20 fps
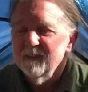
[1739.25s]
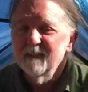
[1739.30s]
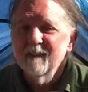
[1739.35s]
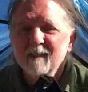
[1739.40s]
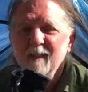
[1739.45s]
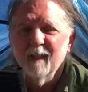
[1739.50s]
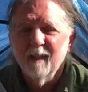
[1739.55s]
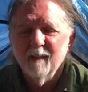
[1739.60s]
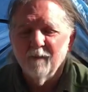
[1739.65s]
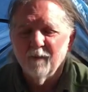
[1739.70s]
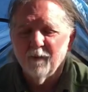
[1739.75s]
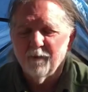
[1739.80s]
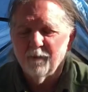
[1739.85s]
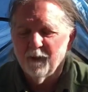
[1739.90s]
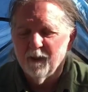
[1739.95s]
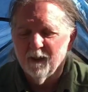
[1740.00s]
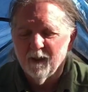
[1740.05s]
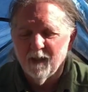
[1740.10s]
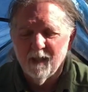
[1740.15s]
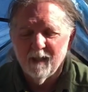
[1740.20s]
And if I
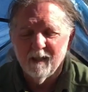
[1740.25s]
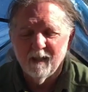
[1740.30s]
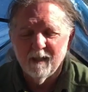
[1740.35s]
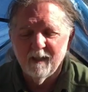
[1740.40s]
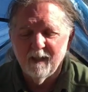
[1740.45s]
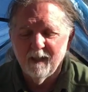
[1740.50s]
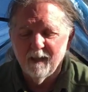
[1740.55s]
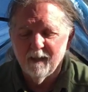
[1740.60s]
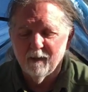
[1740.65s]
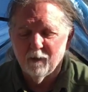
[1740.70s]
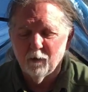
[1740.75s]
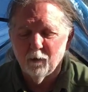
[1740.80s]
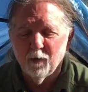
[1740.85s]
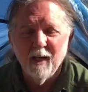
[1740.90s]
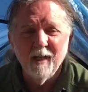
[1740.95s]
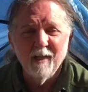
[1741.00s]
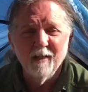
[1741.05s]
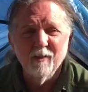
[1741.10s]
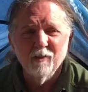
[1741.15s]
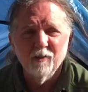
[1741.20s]
feel like I need a
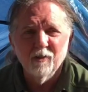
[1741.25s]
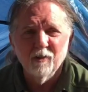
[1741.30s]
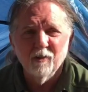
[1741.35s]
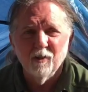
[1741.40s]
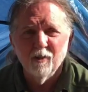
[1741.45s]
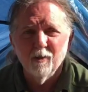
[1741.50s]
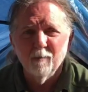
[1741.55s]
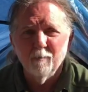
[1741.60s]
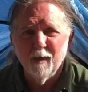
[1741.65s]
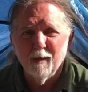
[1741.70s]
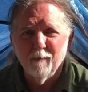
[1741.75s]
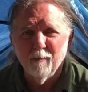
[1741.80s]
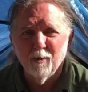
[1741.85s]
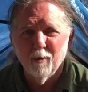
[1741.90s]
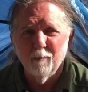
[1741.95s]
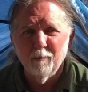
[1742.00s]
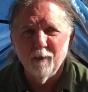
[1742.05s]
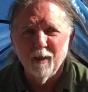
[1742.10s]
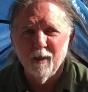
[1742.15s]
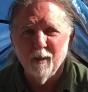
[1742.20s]
rain skirt, maybe I'll
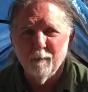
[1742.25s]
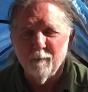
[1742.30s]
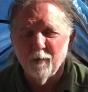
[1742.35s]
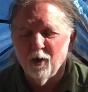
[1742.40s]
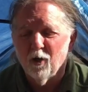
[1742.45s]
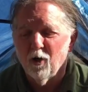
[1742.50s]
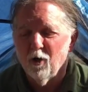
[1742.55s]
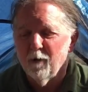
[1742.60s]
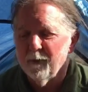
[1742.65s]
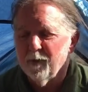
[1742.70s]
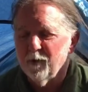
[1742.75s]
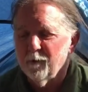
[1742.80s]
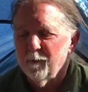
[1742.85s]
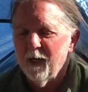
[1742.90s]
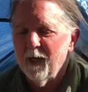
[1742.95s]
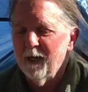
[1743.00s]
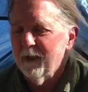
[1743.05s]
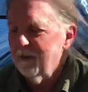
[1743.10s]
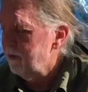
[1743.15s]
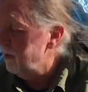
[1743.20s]
pick up a garbage
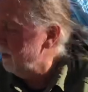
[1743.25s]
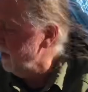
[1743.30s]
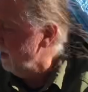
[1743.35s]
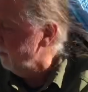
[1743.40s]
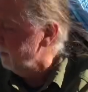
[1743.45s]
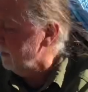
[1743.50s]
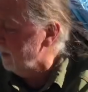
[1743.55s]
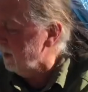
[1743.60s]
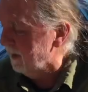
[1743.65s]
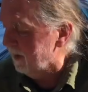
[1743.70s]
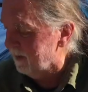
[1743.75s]
bag or something like